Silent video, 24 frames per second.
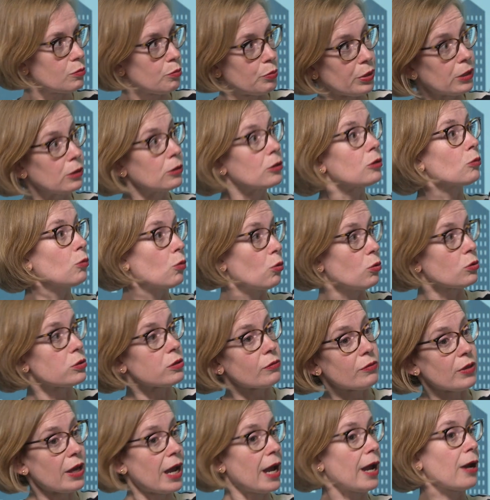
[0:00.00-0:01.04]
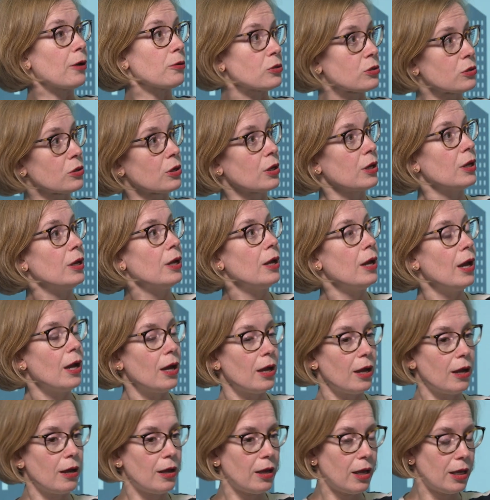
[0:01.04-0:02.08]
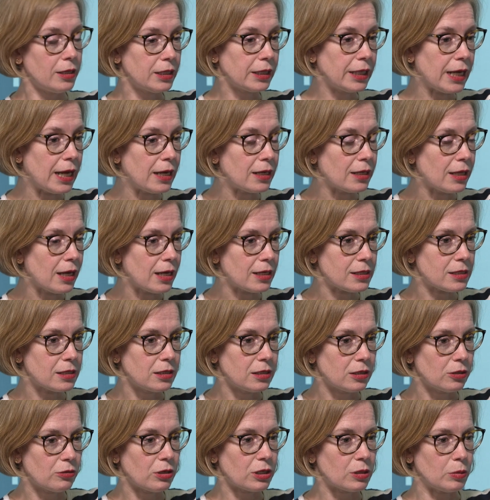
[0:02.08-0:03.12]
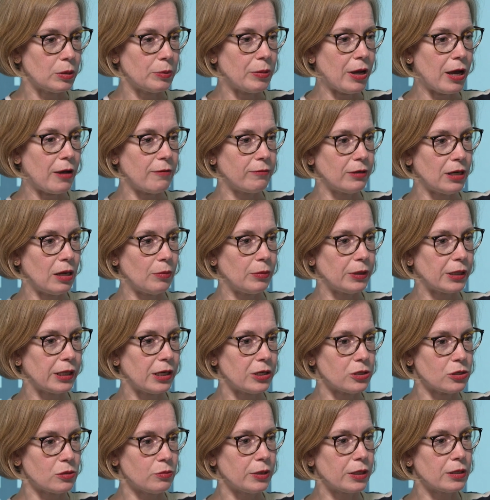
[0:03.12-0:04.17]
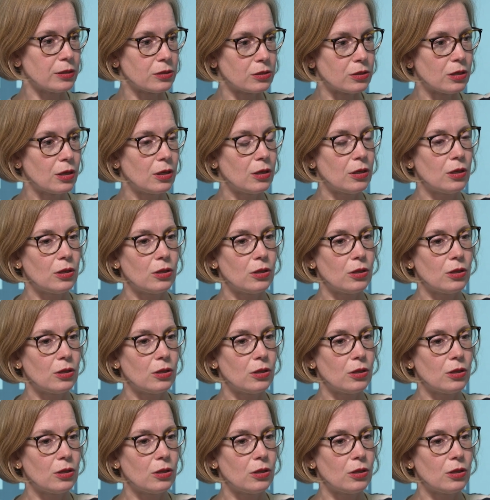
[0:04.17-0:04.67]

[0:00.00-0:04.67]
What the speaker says: build the walls of the house. And again, that's an incredibly powerful application, because